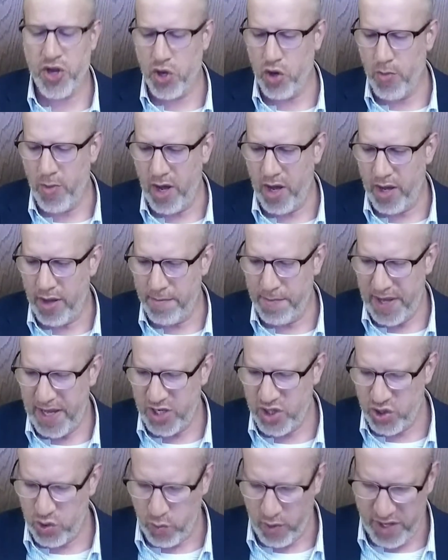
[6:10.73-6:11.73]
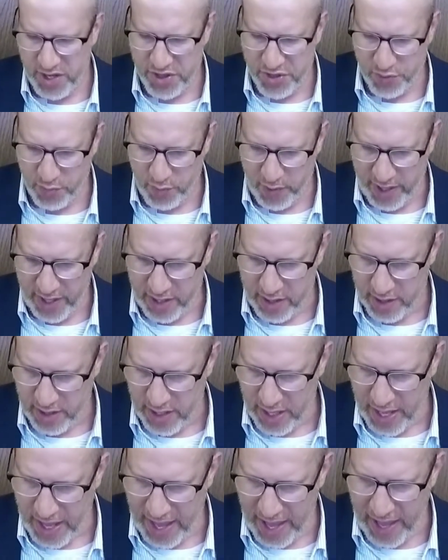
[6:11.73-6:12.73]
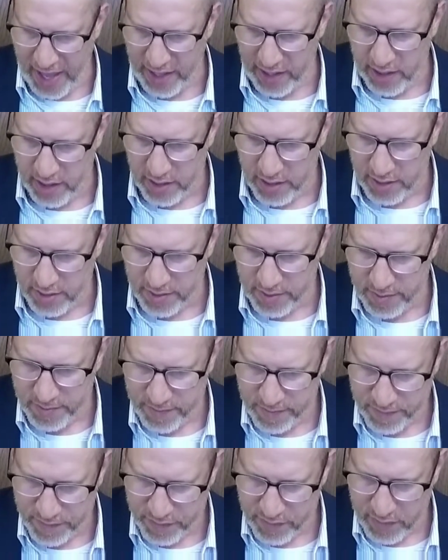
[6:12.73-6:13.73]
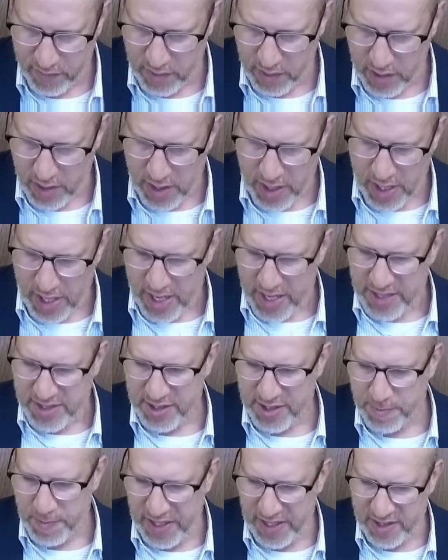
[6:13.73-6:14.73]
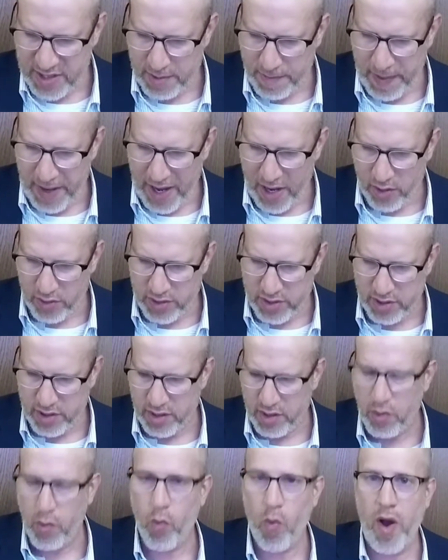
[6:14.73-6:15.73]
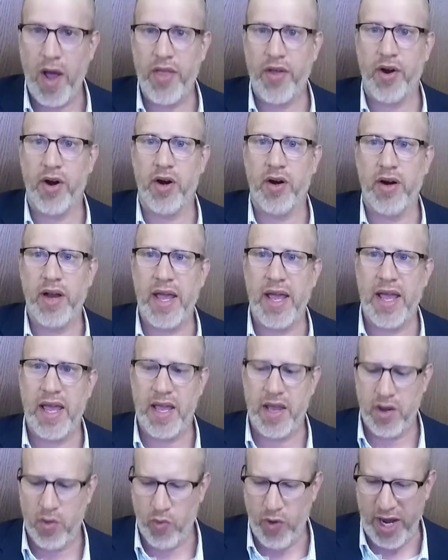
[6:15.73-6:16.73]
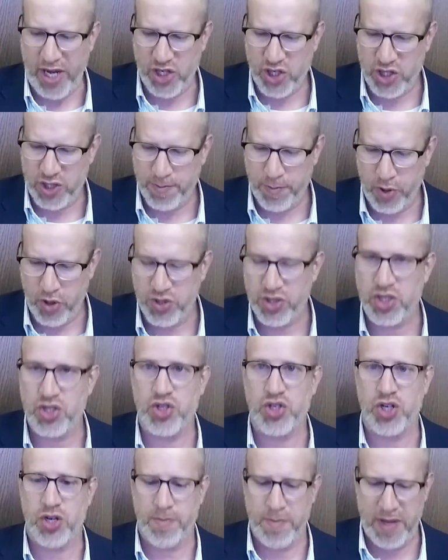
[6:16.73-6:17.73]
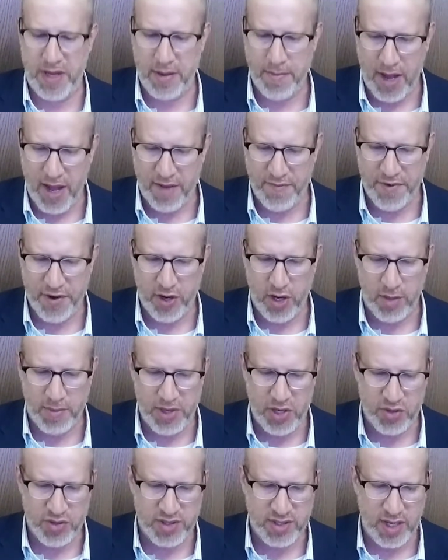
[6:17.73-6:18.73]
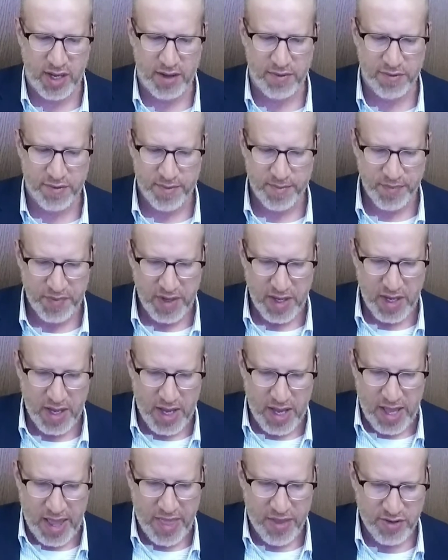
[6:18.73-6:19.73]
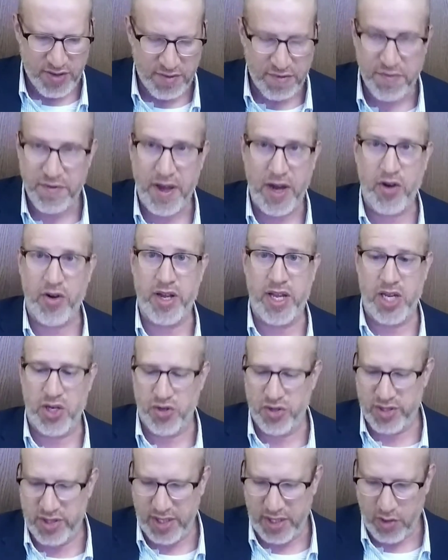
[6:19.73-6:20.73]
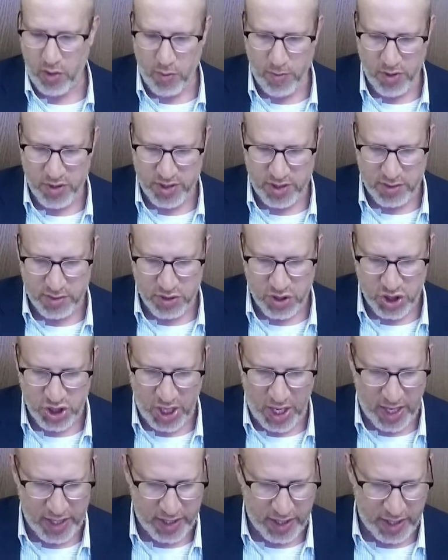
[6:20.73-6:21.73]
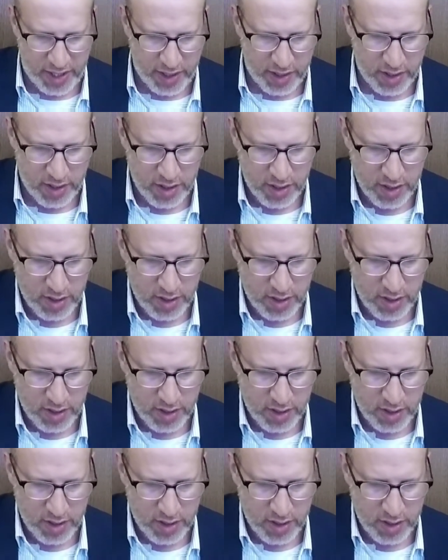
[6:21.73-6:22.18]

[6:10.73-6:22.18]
Yuma on page 23a speaks about whether a righteous person should be Mavir al Midosav. And there's a very interesting, almost shocking